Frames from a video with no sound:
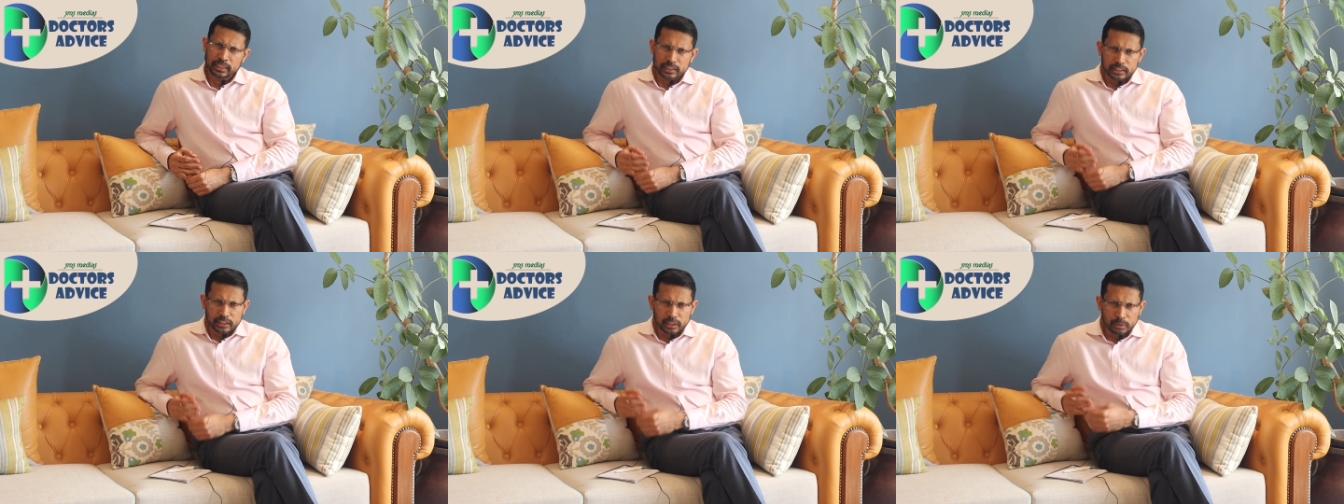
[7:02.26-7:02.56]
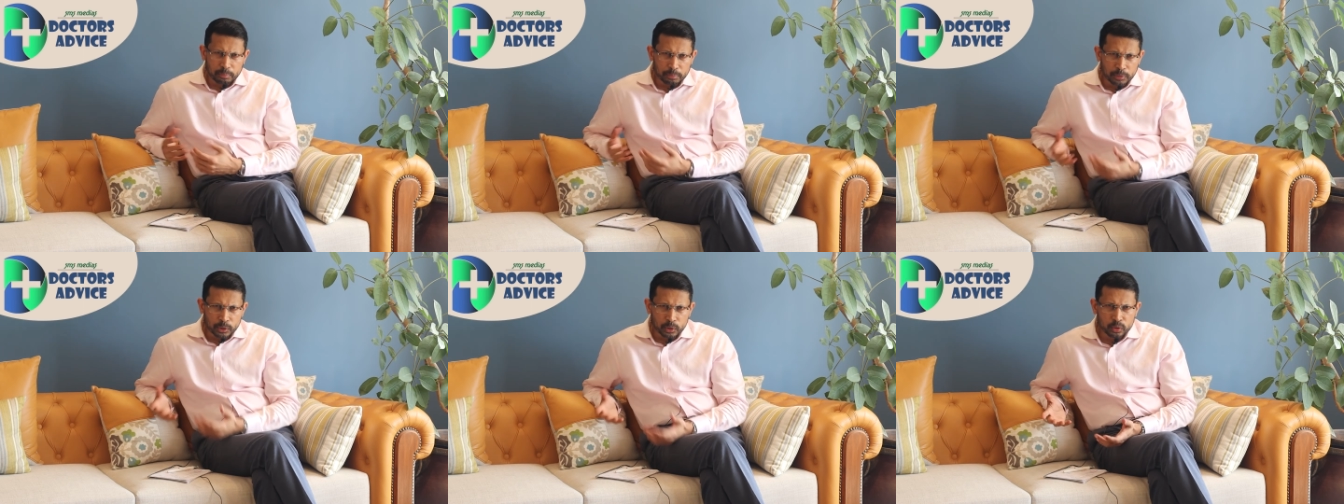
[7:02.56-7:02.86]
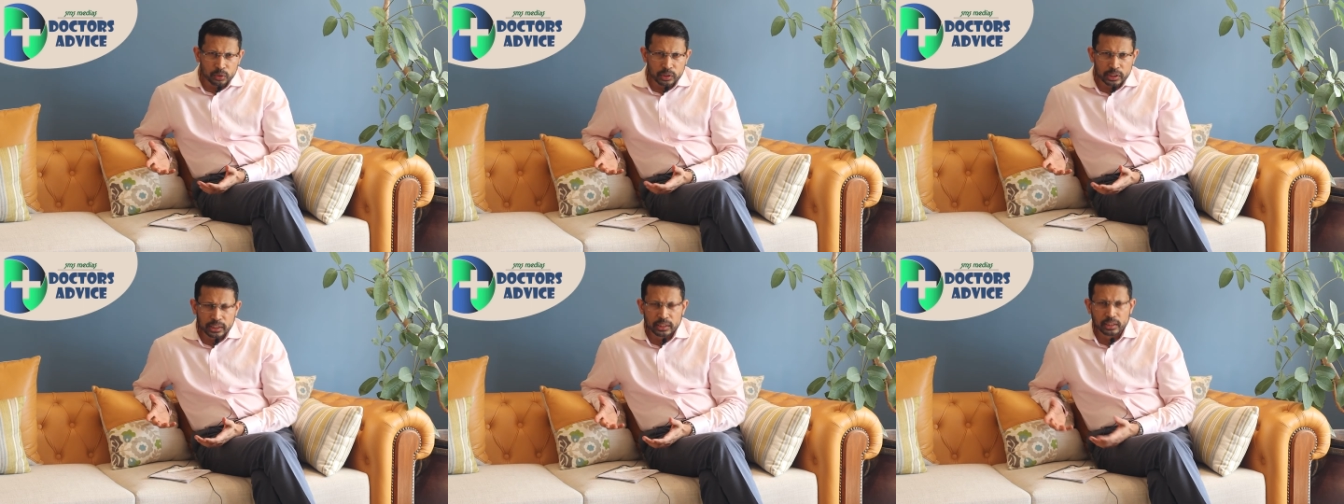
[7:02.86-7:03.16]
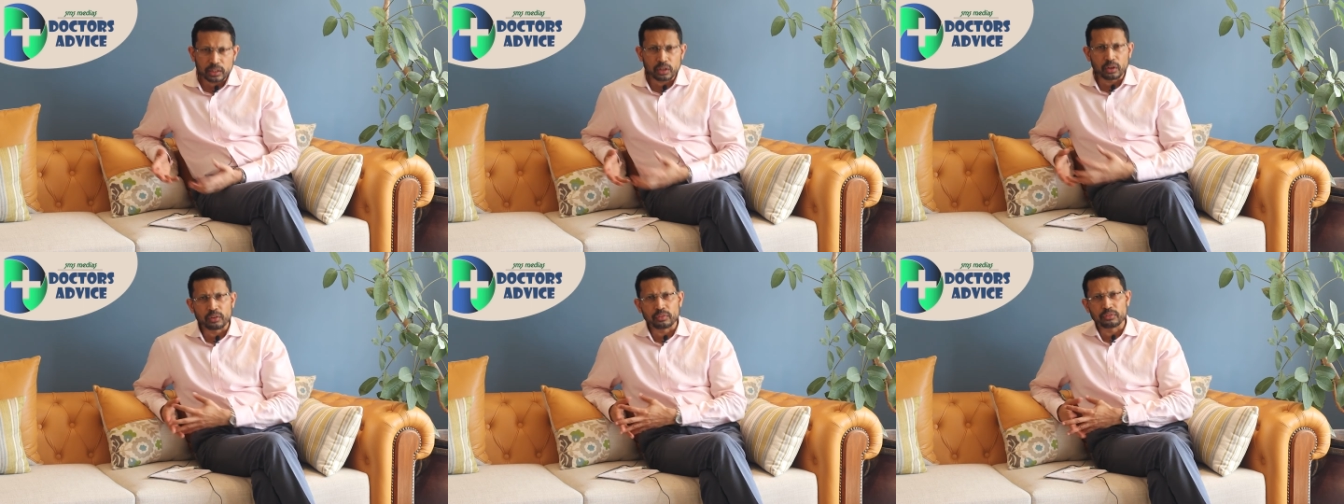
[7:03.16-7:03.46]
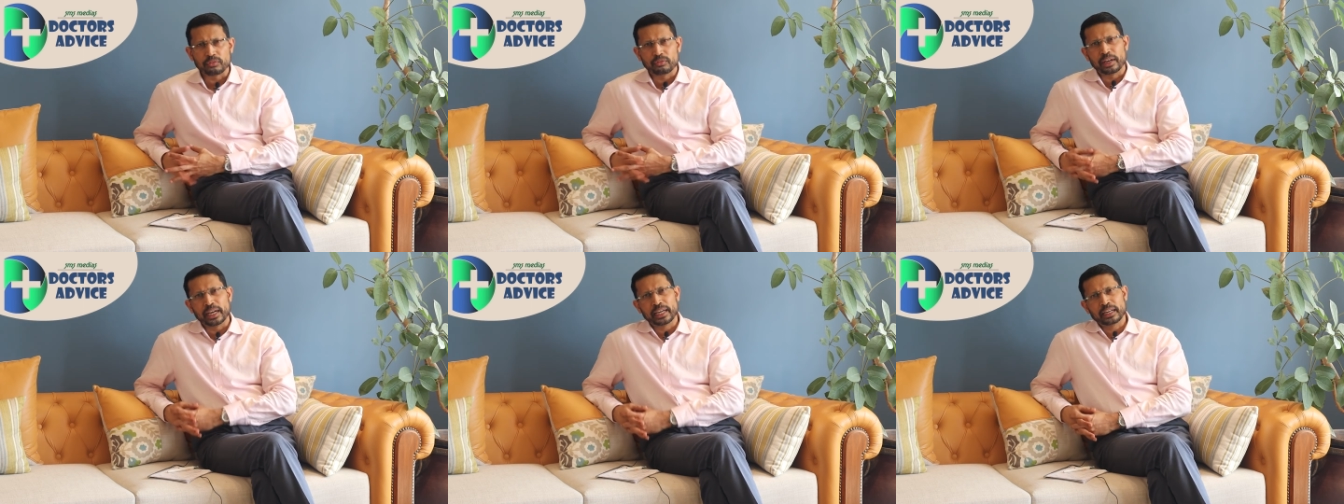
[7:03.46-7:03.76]
The beauty of
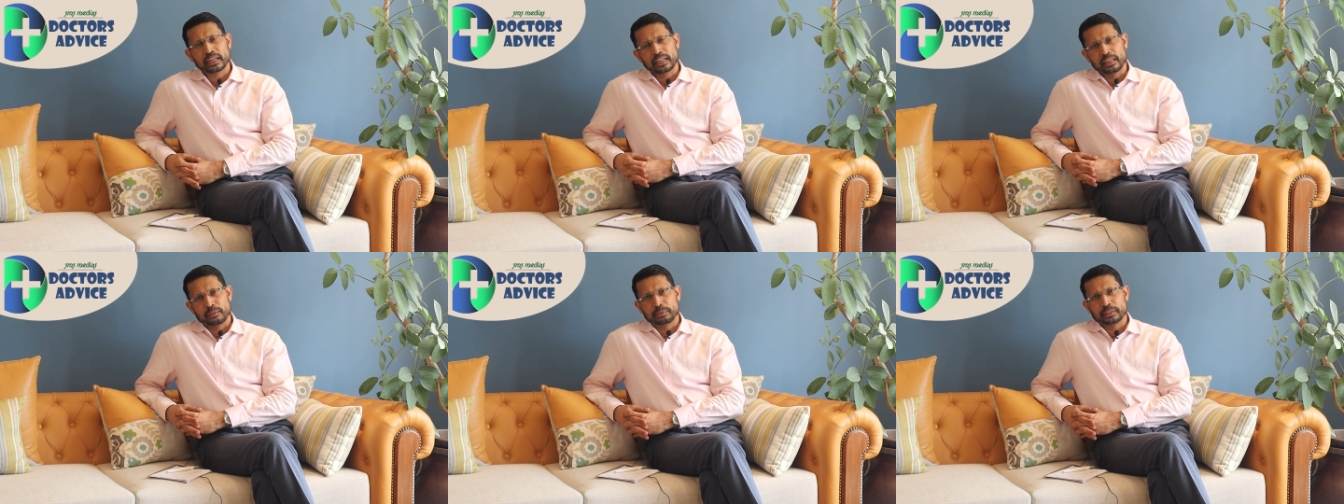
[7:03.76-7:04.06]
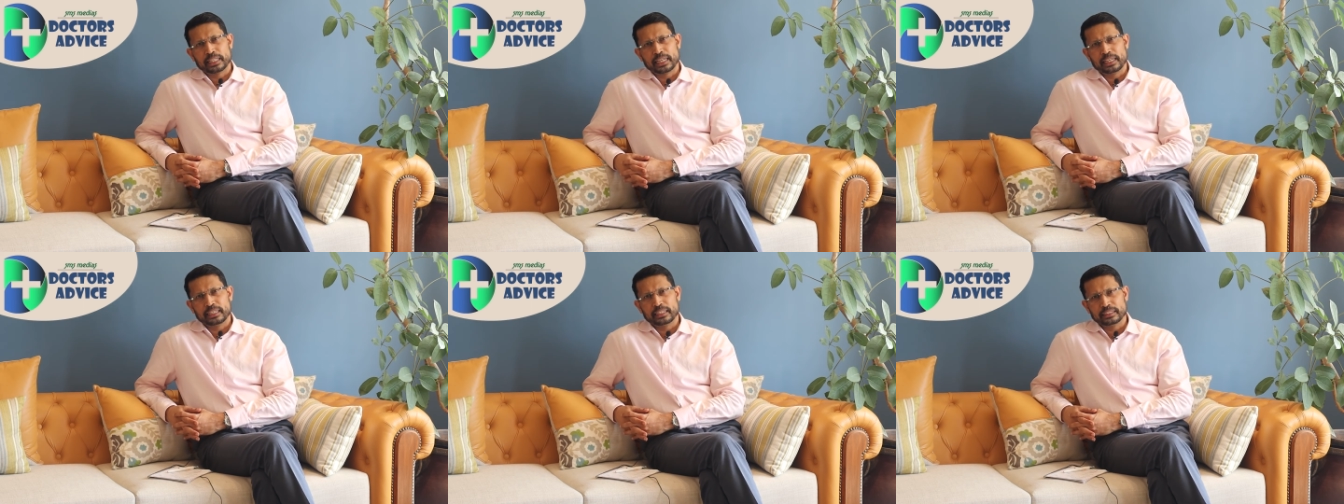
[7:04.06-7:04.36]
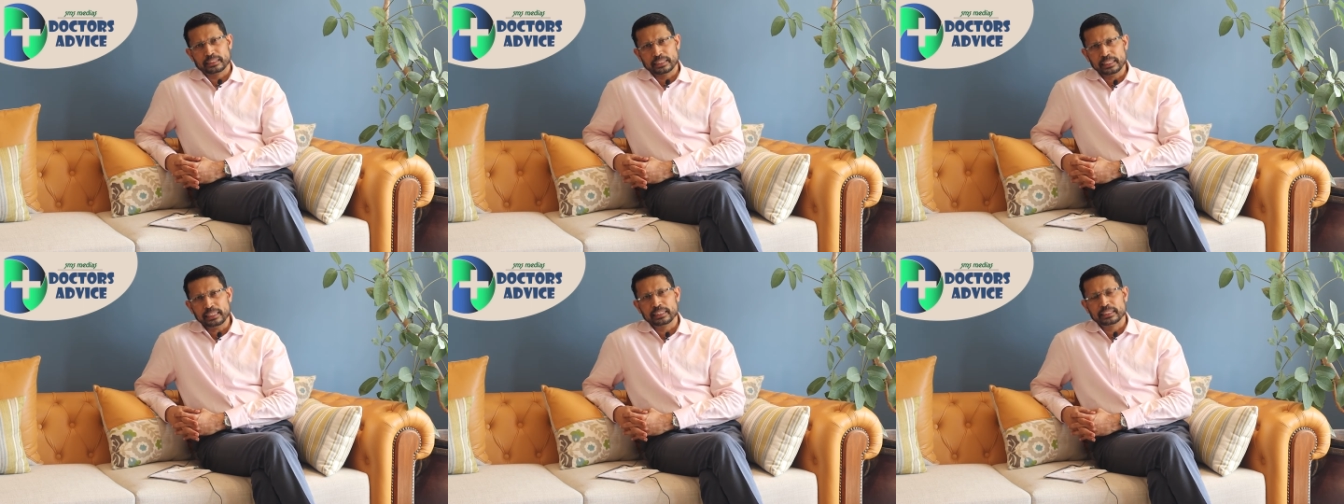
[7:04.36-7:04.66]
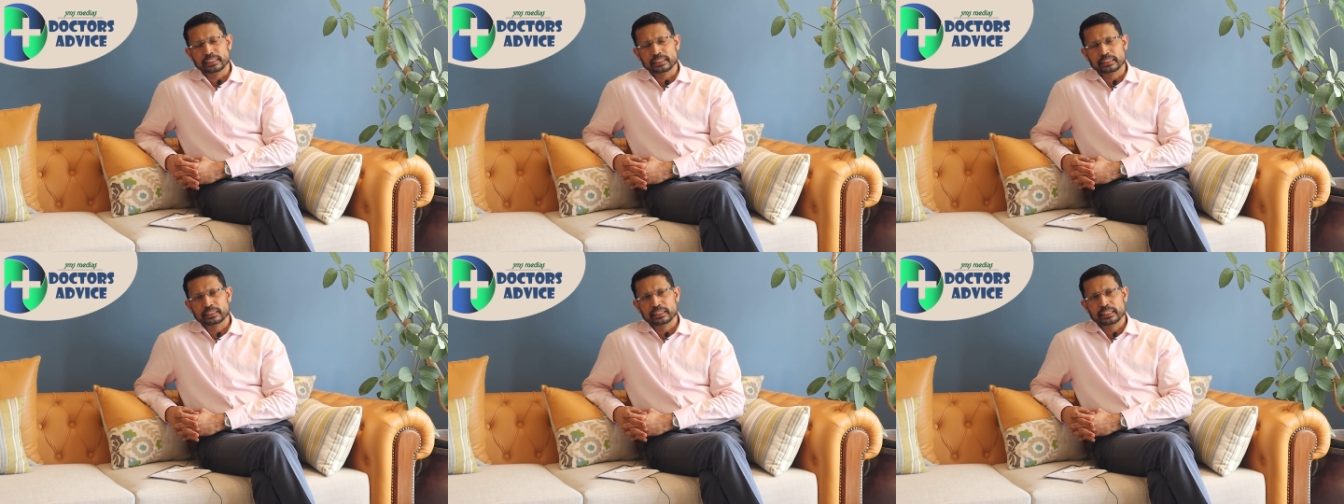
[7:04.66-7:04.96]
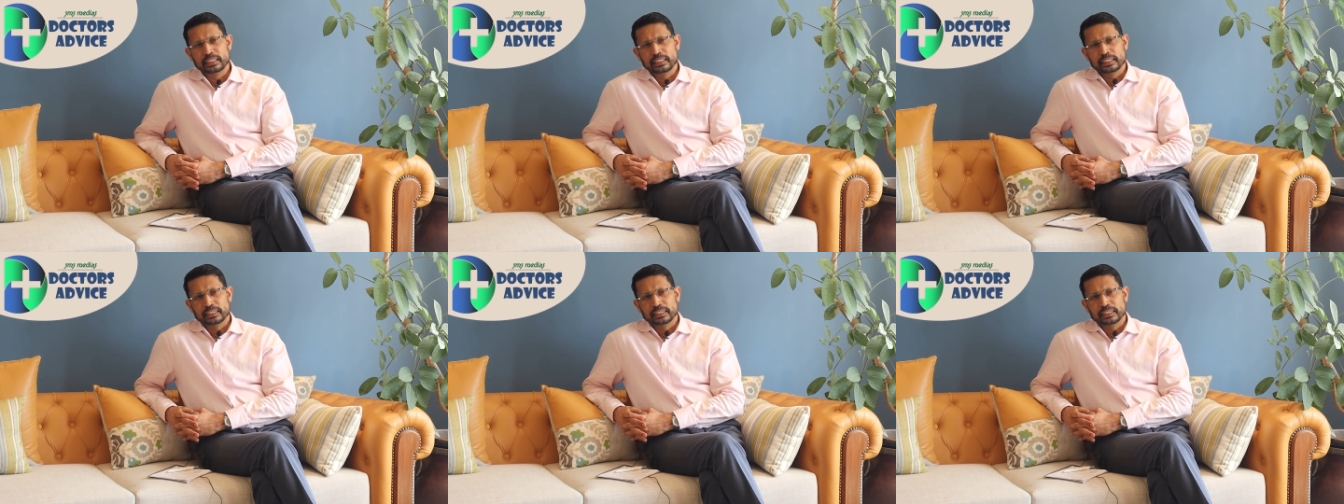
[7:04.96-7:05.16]
viral hepatitis is